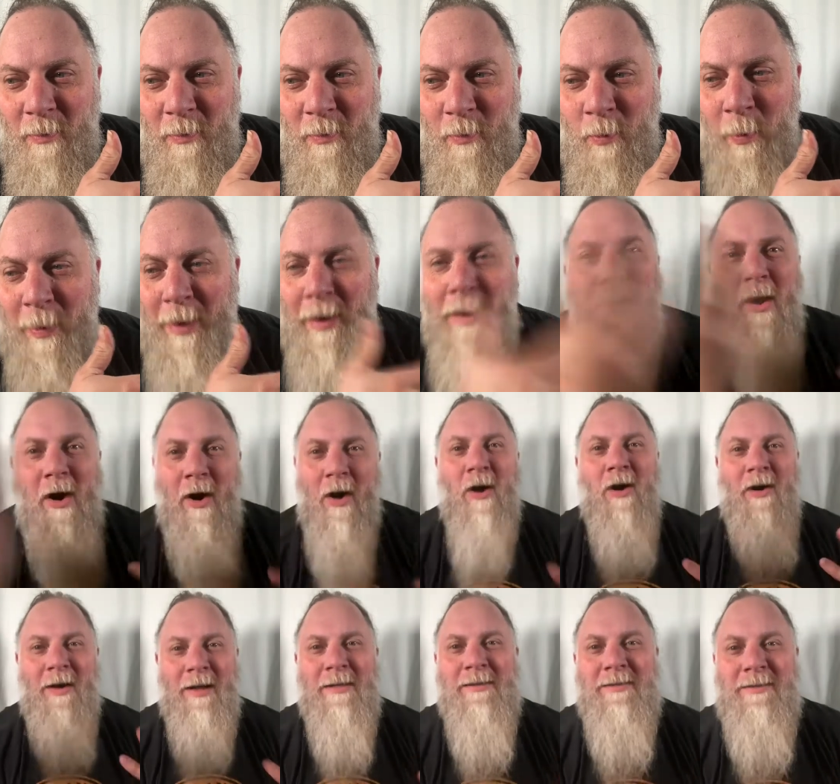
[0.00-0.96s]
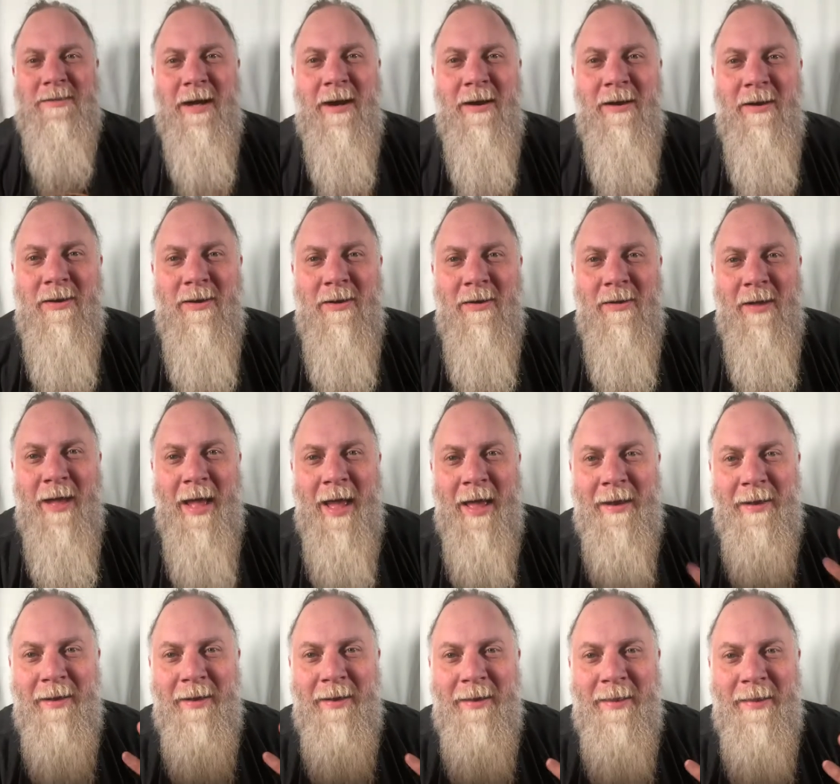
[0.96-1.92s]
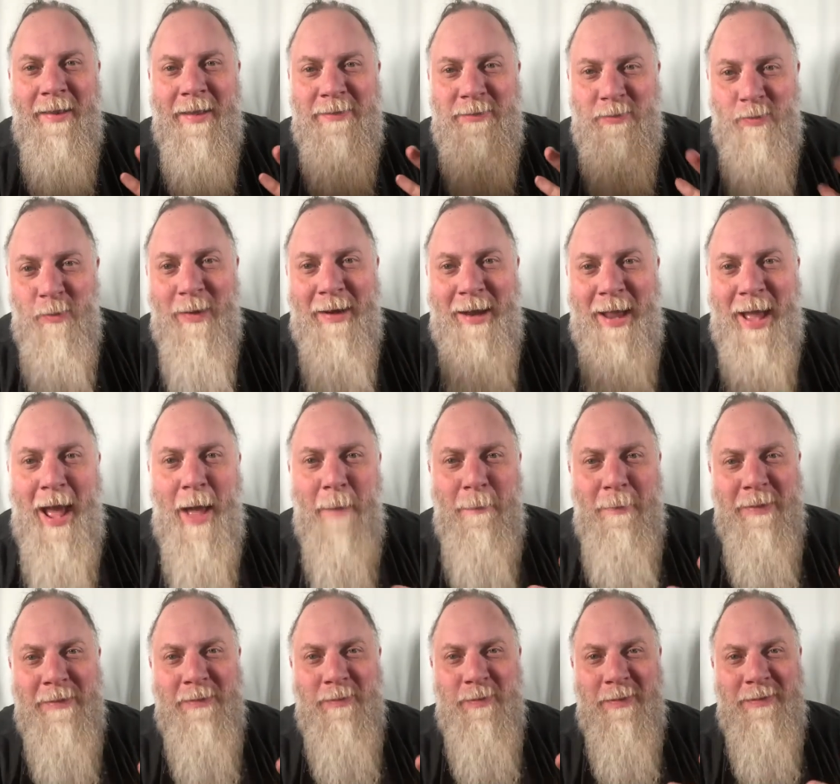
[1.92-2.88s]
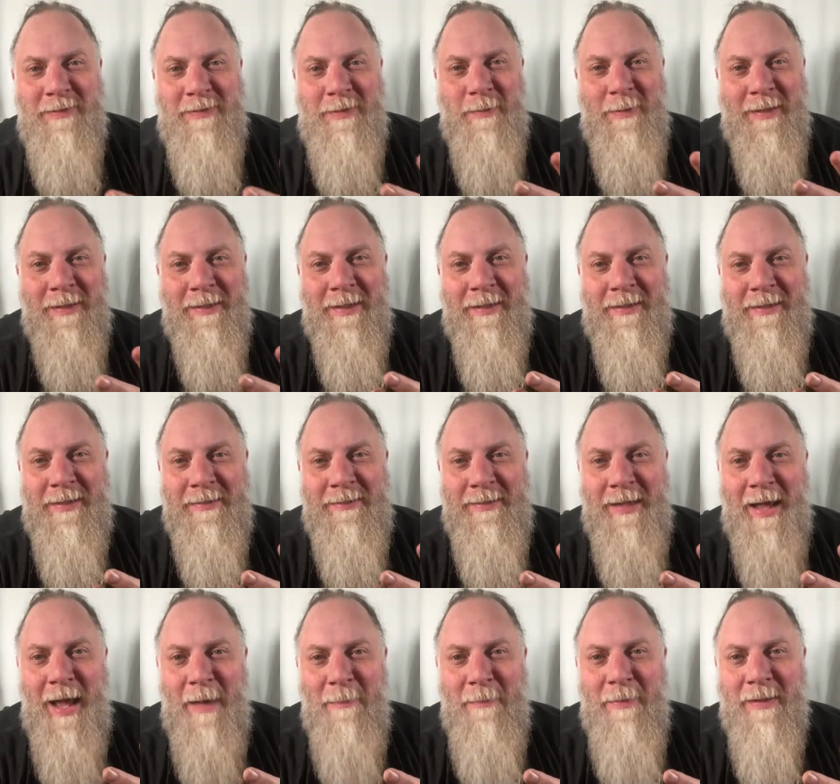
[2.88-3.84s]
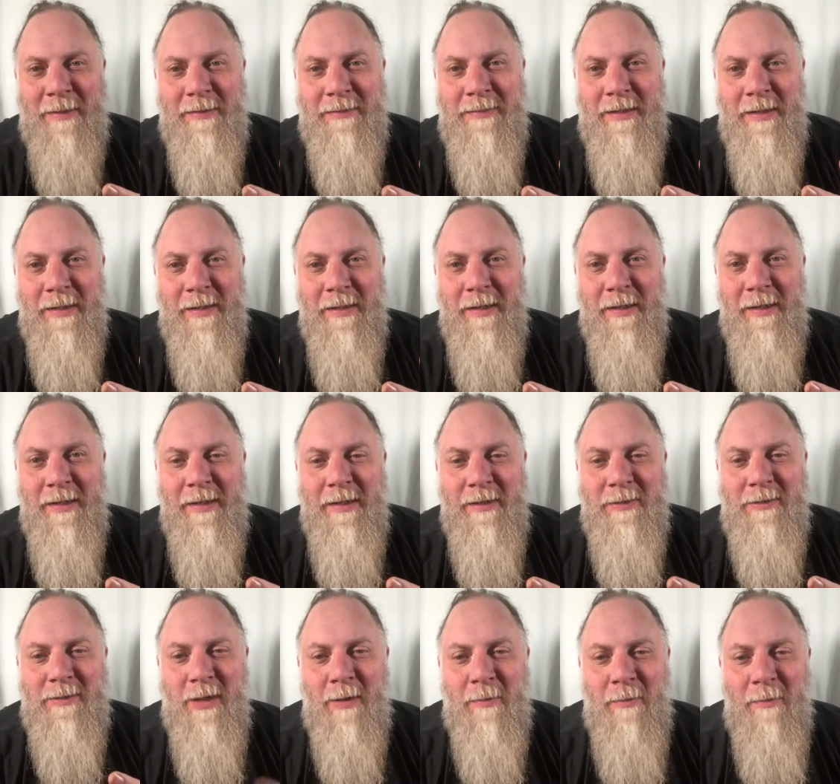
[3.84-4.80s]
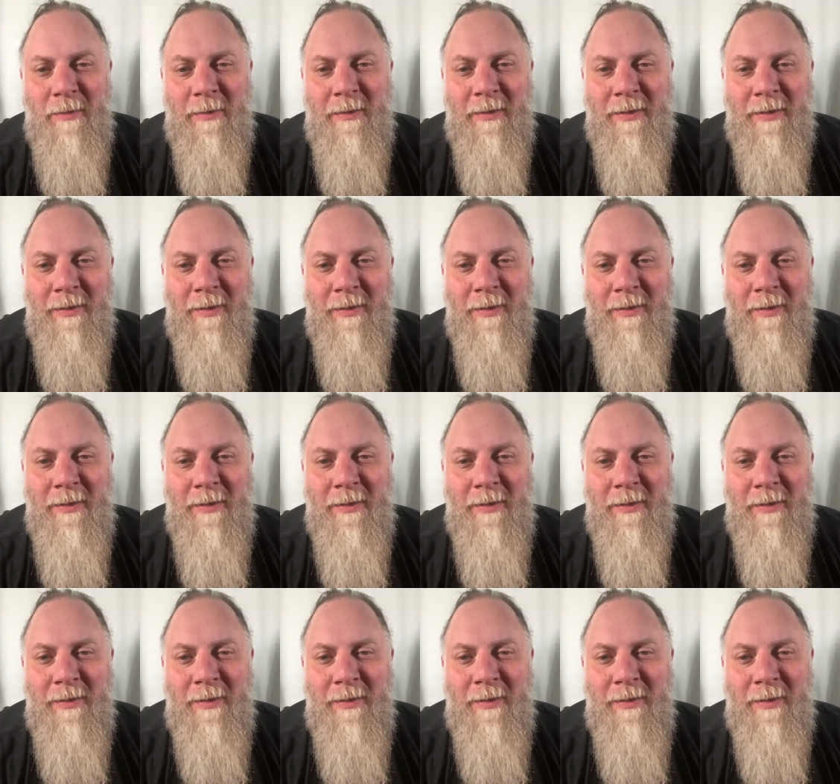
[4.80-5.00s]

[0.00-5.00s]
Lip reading: we are all hysterical, and that's what happens when something like this happens. So